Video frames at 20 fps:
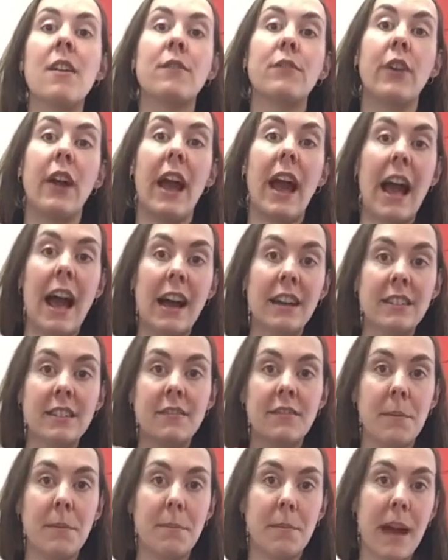For
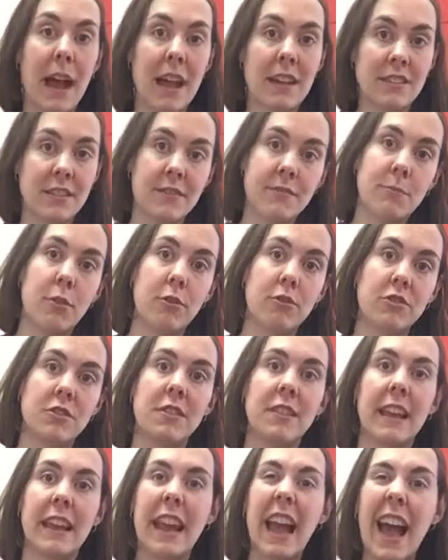active and passive motion,
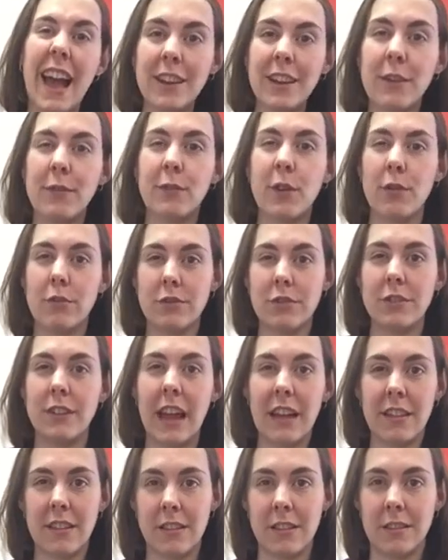they kind of go
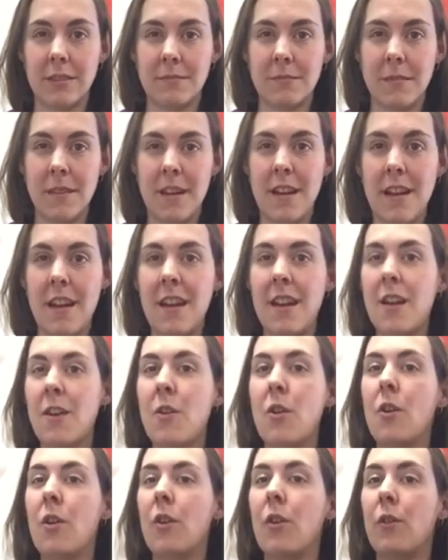together.
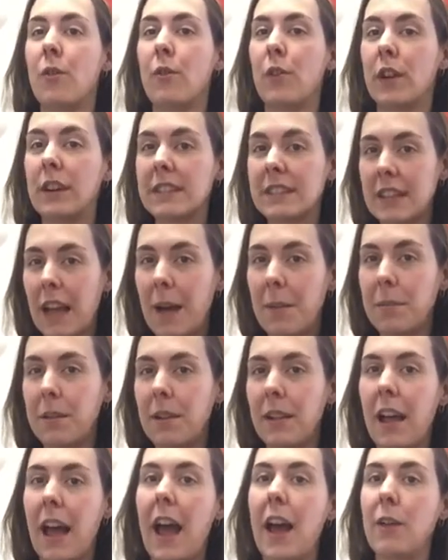For
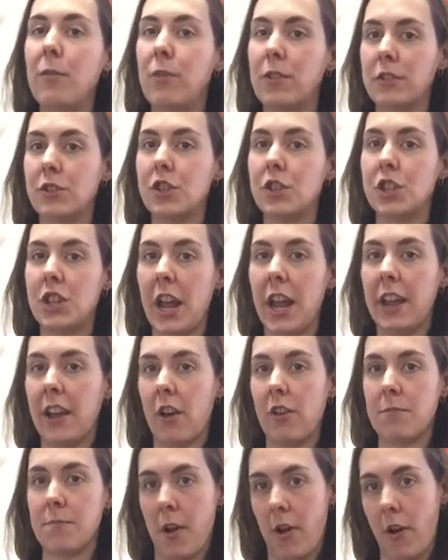example, I want to shake
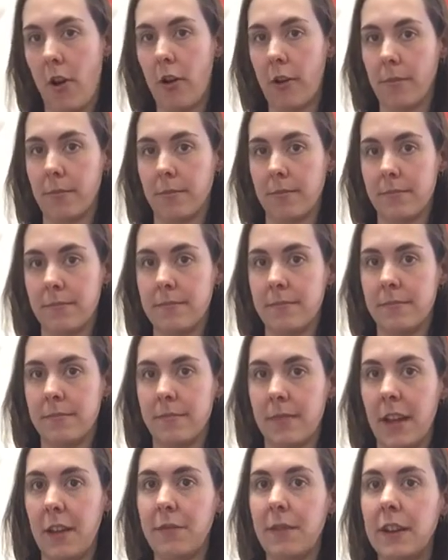out my arm.
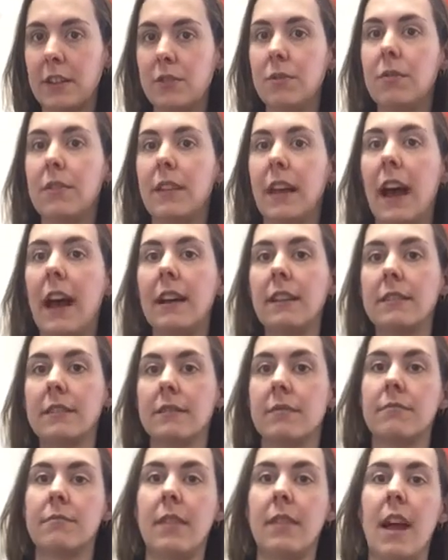If I do that,
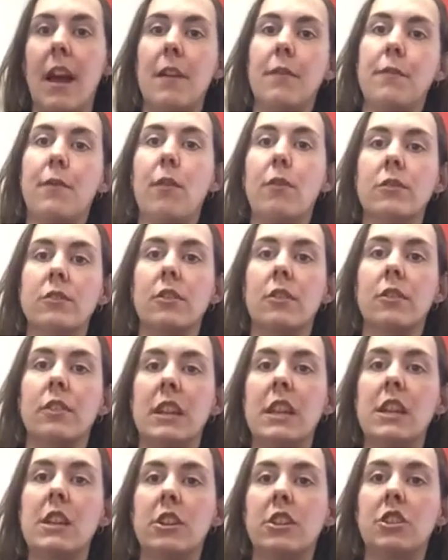I focus on
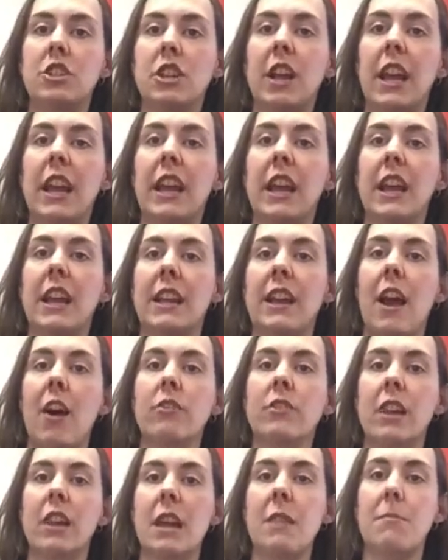here shaking it
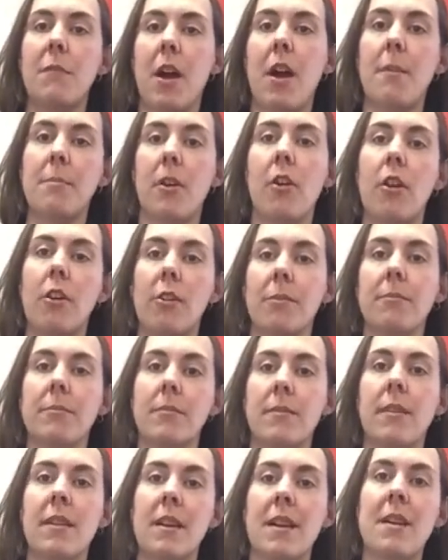out in my upper arm.
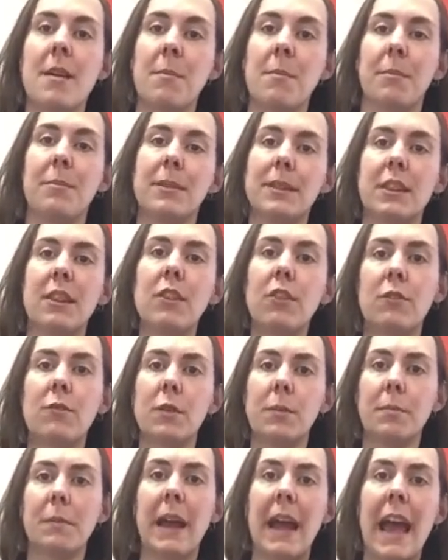But look
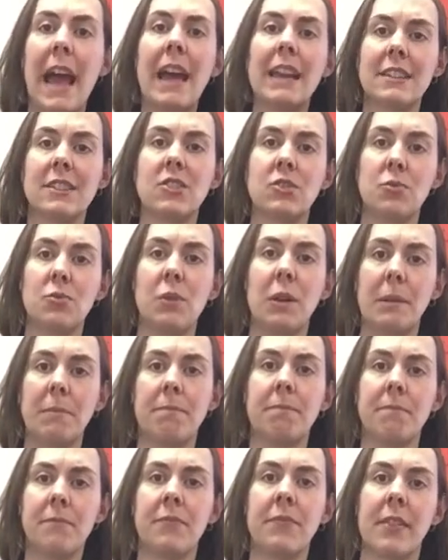what my hand is doing.
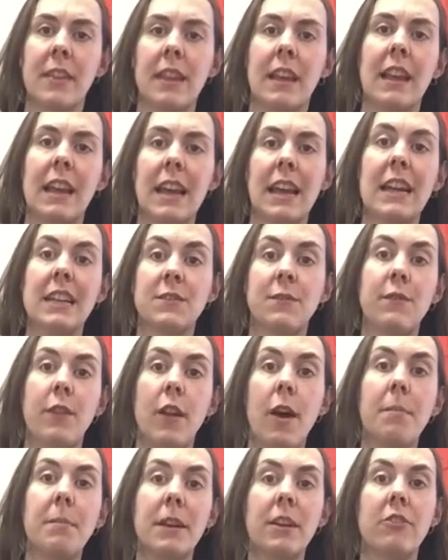It's
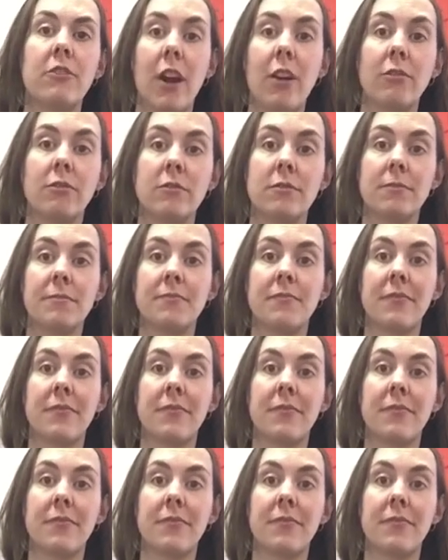flopping around.